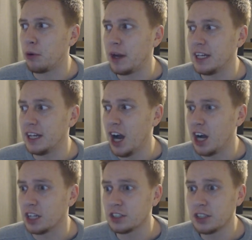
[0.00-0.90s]
separating
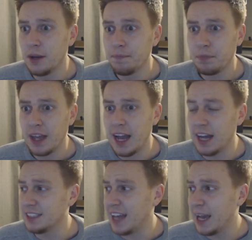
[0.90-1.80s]
us
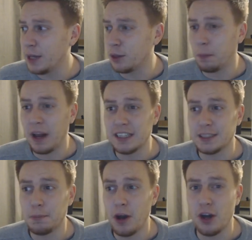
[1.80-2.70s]
and 8th
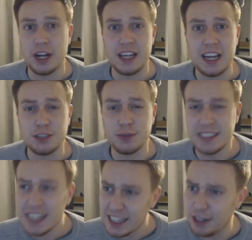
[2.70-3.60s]
placed Burnley. That is
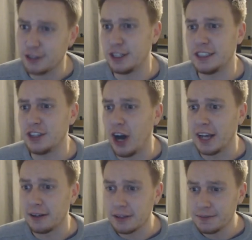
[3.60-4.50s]
ridiculously
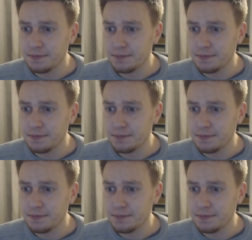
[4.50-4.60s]
tight.